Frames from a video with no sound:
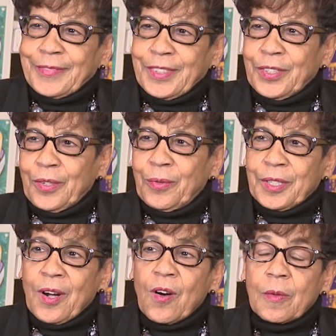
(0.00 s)
you know, what
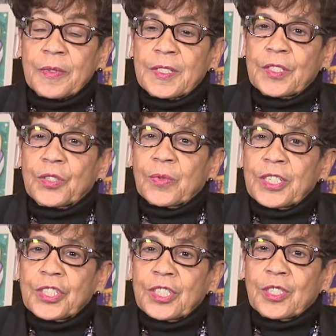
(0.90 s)
a horrible
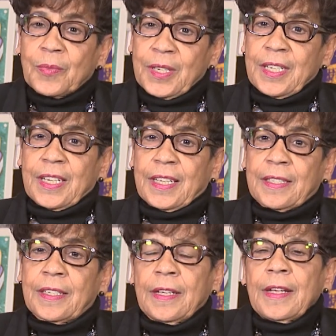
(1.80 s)
situation to be
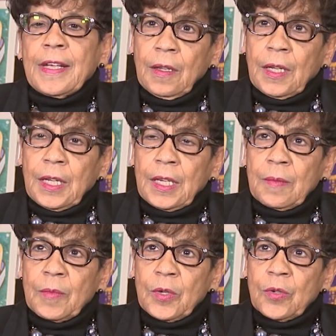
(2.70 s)
in he
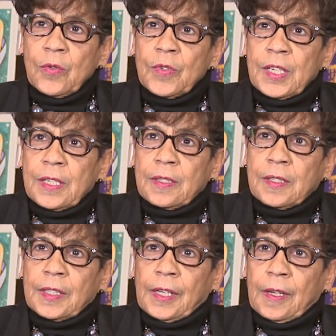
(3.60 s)
moved
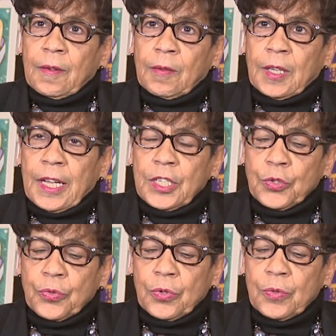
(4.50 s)
his uh,
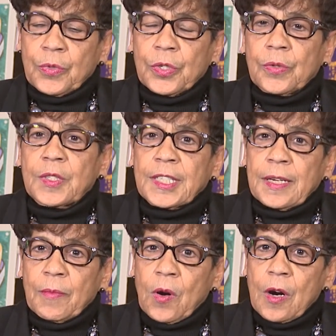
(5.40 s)
classroom to
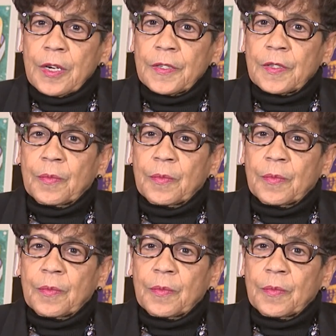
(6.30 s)
St. Mark's